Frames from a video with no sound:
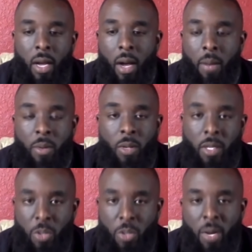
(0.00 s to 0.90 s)
I'm going to
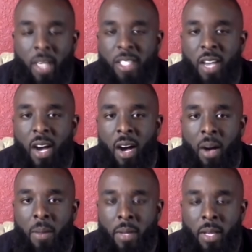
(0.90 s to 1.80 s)
do my job,
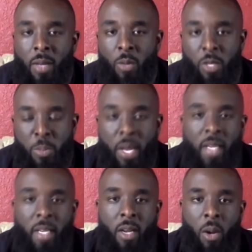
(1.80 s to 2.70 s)
respect
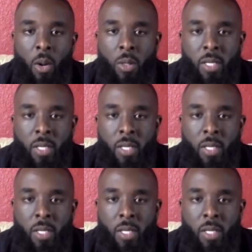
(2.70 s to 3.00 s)
the coach,